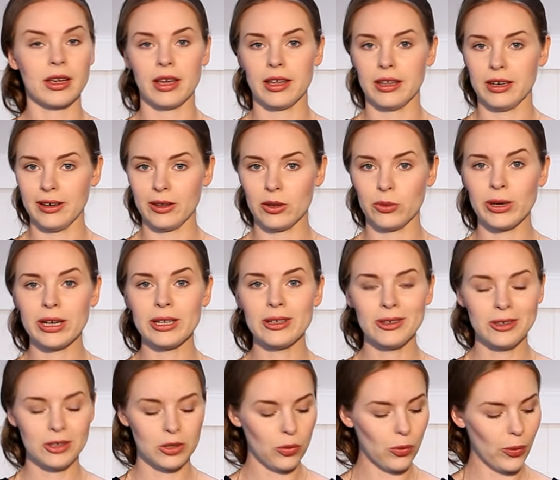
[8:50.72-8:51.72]
Another one,
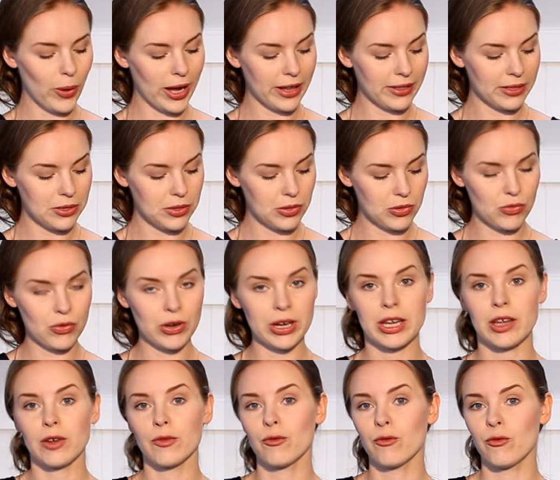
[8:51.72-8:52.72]
one,
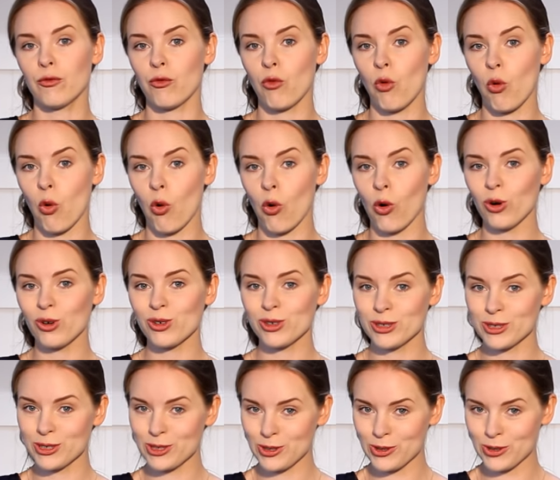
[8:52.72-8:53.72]
three, four,
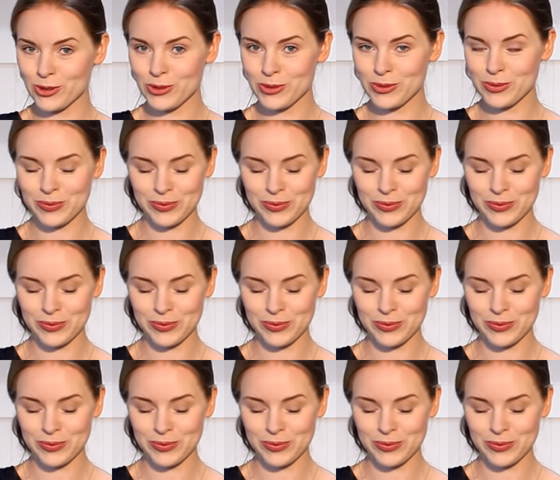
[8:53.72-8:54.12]
two.